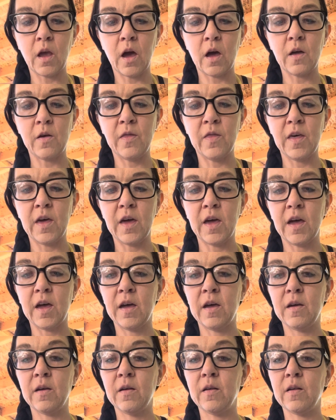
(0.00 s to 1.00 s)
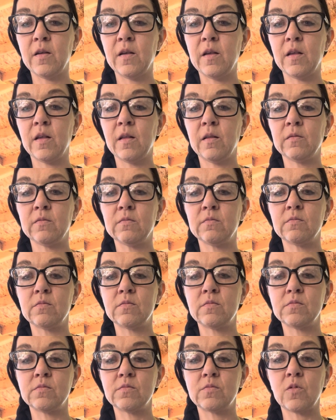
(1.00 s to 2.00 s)
the,
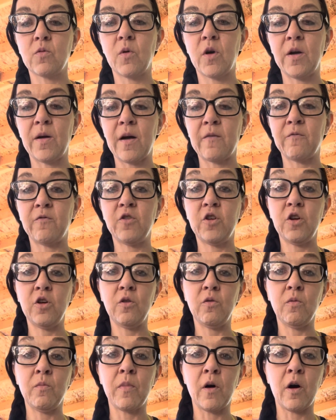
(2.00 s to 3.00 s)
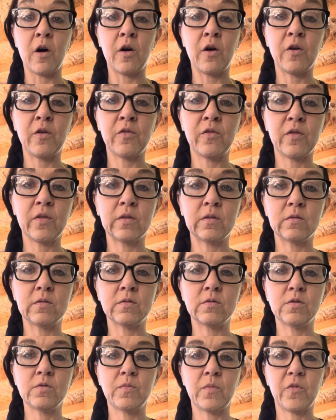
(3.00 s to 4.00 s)
where you have 2 bars,
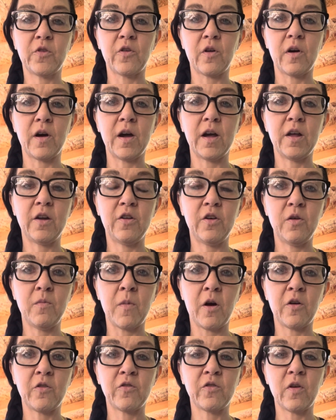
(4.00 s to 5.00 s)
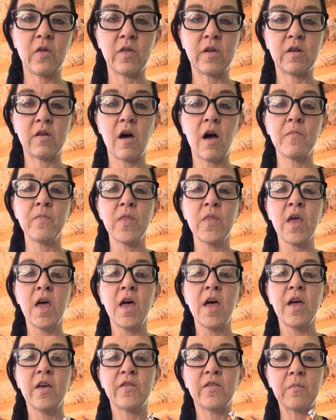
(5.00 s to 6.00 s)
2 bars on the top,
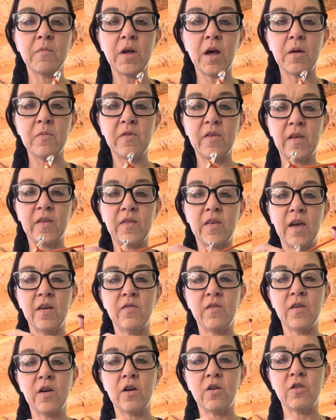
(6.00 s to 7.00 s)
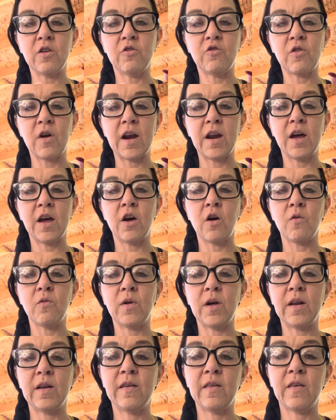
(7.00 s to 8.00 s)
sometimes it's easier to try to go
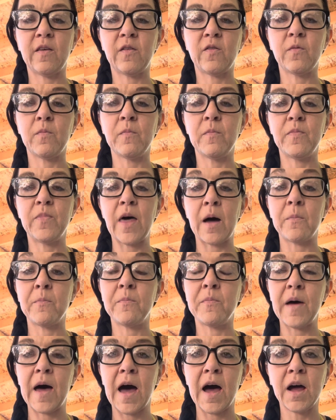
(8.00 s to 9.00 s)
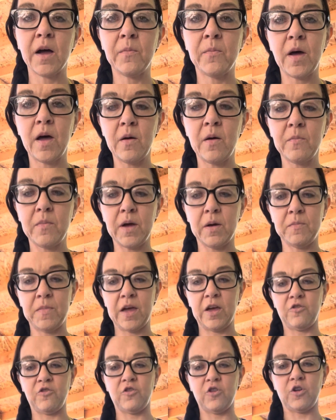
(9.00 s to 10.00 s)
into that back bump. It
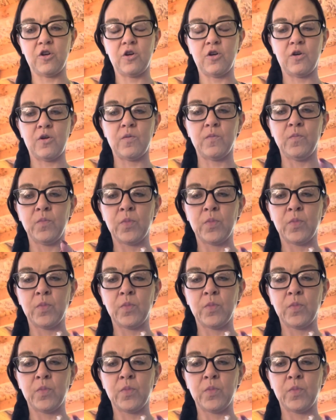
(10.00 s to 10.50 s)
makes your